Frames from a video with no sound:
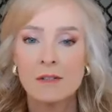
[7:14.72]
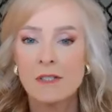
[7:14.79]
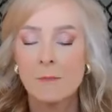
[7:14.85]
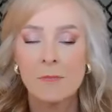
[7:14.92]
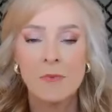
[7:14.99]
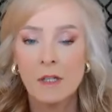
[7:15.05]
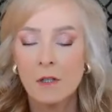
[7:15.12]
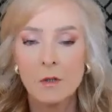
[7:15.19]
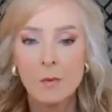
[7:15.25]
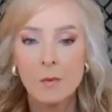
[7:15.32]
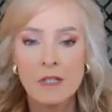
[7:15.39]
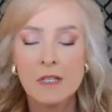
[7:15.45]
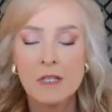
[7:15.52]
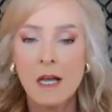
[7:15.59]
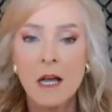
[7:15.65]
something to do
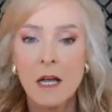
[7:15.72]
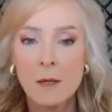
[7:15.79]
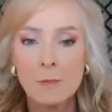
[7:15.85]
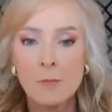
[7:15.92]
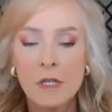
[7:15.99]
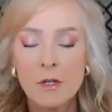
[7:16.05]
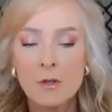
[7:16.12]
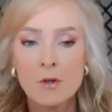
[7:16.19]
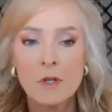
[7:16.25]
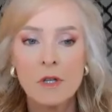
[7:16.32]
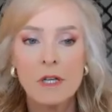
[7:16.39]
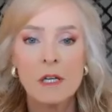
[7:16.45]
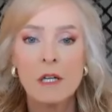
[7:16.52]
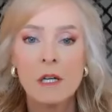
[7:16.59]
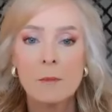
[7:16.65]
with design
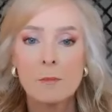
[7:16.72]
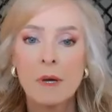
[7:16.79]
potentially.